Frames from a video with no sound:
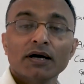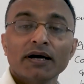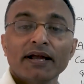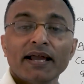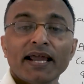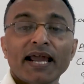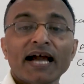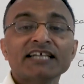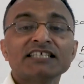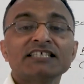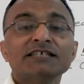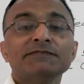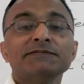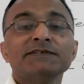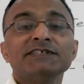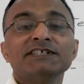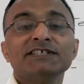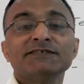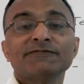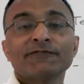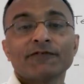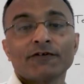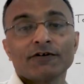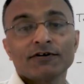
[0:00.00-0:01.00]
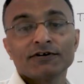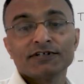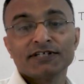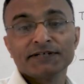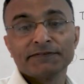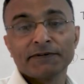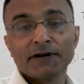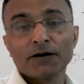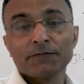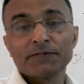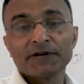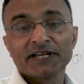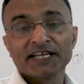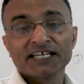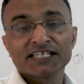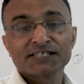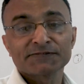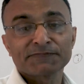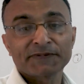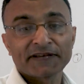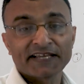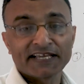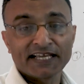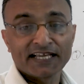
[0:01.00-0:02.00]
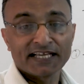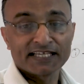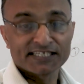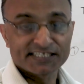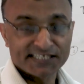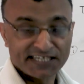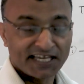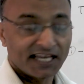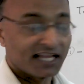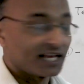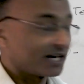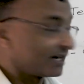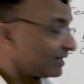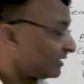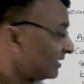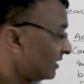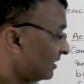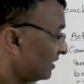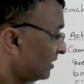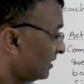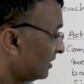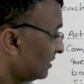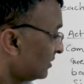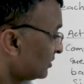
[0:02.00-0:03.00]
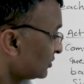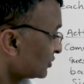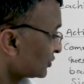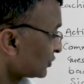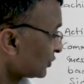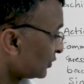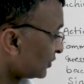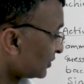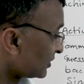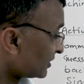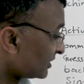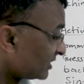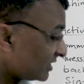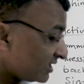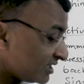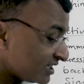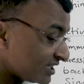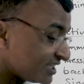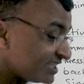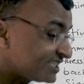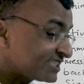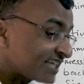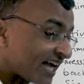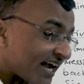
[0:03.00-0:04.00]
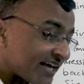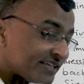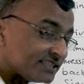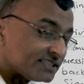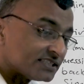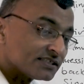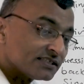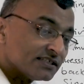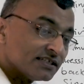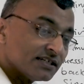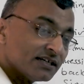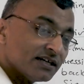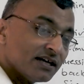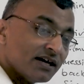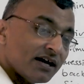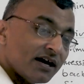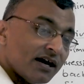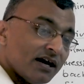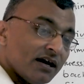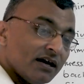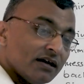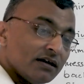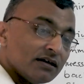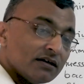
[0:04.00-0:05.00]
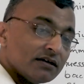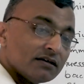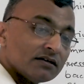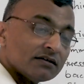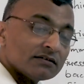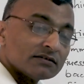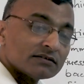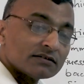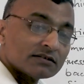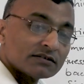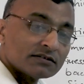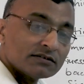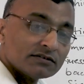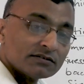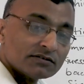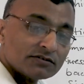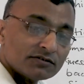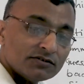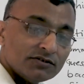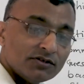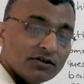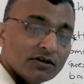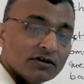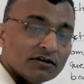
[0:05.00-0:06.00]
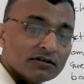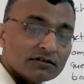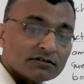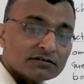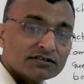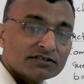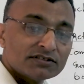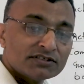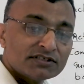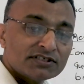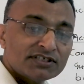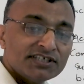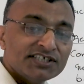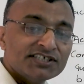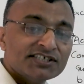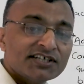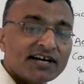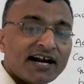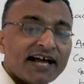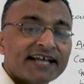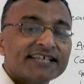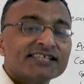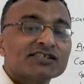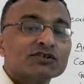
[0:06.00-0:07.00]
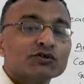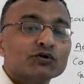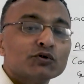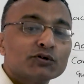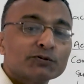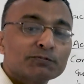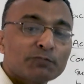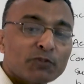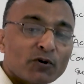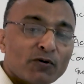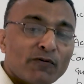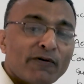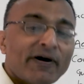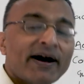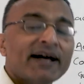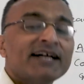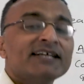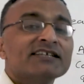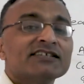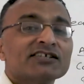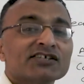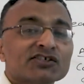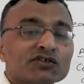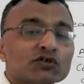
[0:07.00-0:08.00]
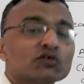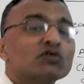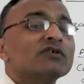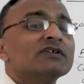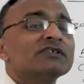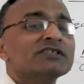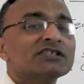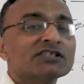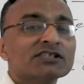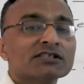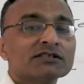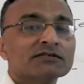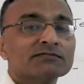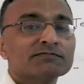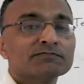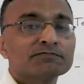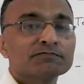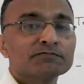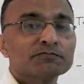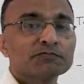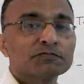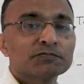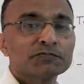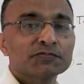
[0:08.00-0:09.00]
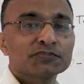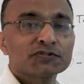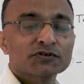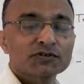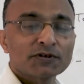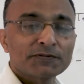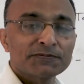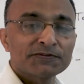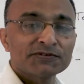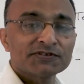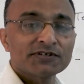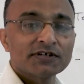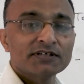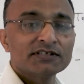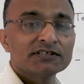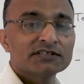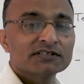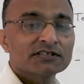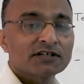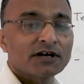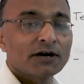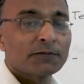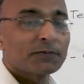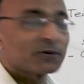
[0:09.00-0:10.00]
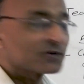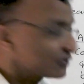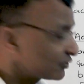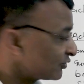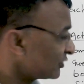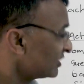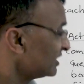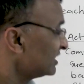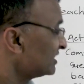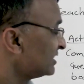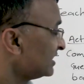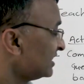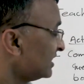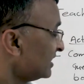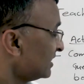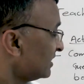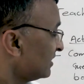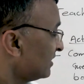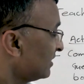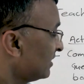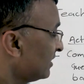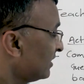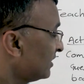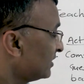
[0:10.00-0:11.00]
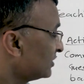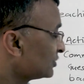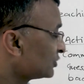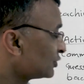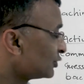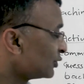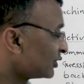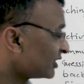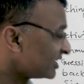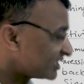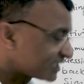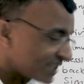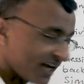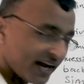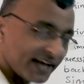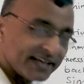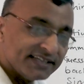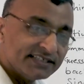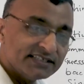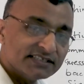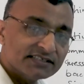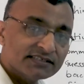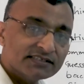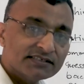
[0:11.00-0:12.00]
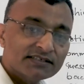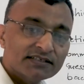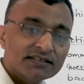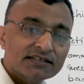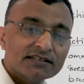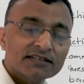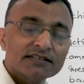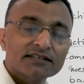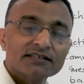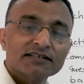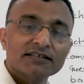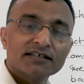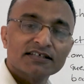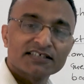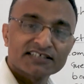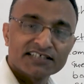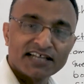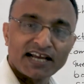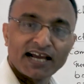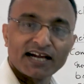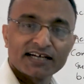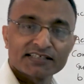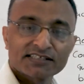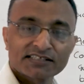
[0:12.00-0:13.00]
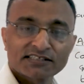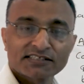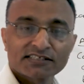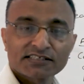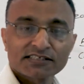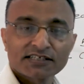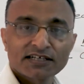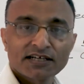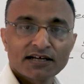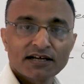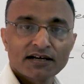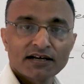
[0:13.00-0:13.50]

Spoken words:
activity for developing speaking skill. So recite. The teacher has to provide the students sufficient opportunity to recite the text